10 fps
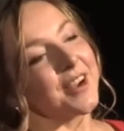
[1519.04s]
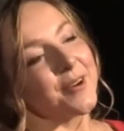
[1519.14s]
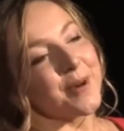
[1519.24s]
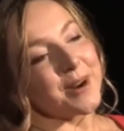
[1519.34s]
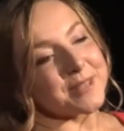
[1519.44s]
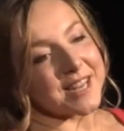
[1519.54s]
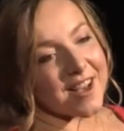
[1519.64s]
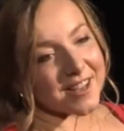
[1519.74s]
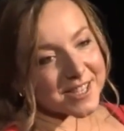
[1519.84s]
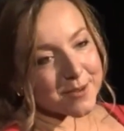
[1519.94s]
When I was
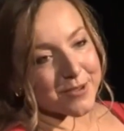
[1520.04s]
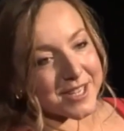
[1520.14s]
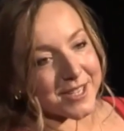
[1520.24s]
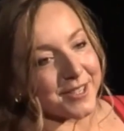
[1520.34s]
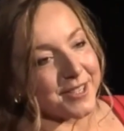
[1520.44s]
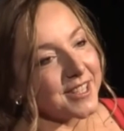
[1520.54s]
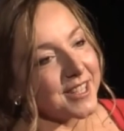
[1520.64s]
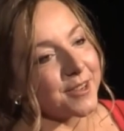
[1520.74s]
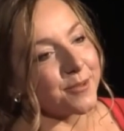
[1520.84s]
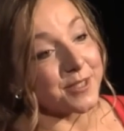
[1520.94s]
last at Bristol,
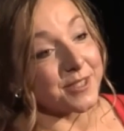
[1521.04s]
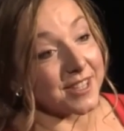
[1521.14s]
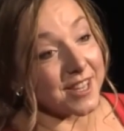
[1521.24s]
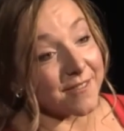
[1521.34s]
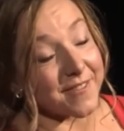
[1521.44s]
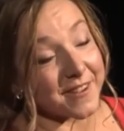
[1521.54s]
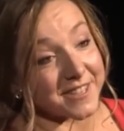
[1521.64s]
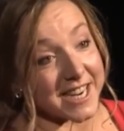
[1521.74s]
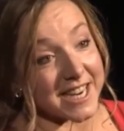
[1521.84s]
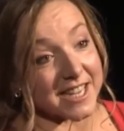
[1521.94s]
it was
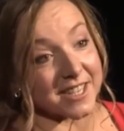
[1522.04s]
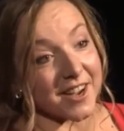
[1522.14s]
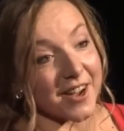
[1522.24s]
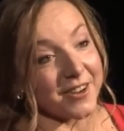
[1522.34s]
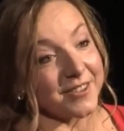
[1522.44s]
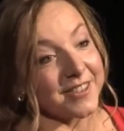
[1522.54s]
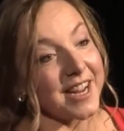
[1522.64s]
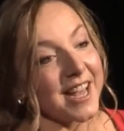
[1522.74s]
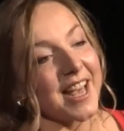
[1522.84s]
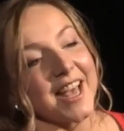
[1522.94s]
15 years ago,
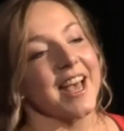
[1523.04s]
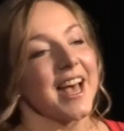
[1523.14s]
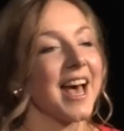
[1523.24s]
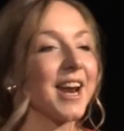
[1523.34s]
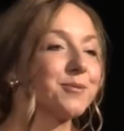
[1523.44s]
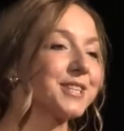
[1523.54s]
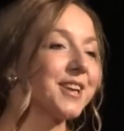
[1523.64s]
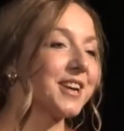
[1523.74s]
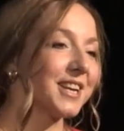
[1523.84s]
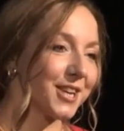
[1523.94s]
and I was
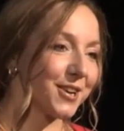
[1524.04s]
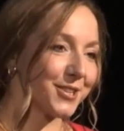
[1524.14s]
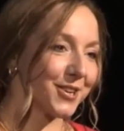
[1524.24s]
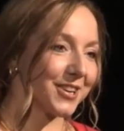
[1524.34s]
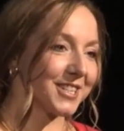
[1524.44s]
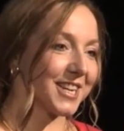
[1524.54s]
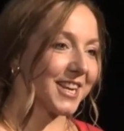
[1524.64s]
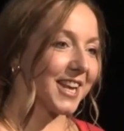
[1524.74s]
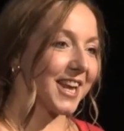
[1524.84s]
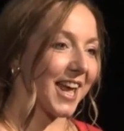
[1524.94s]
studying
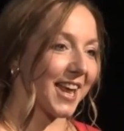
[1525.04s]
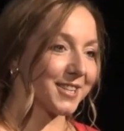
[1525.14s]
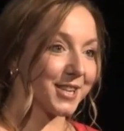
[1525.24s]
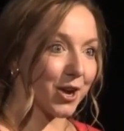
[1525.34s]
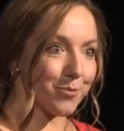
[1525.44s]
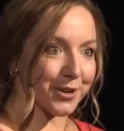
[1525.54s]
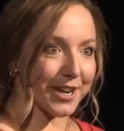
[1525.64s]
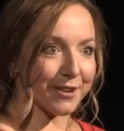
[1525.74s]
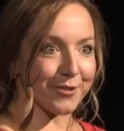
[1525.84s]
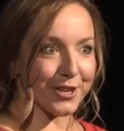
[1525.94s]
sociology and
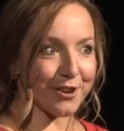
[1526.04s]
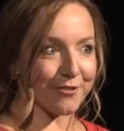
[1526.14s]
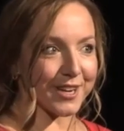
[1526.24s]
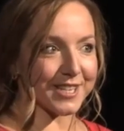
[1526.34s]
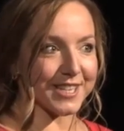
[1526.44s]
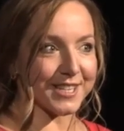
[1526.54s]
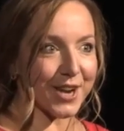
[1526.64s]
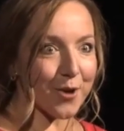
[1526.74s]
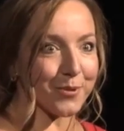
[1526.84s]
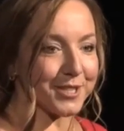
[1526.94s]
snowboarding for the university
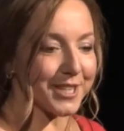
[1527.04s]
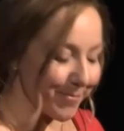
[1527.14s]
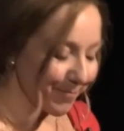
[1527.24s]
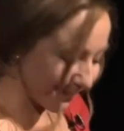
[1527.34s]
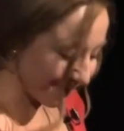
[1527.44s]
snowboard team.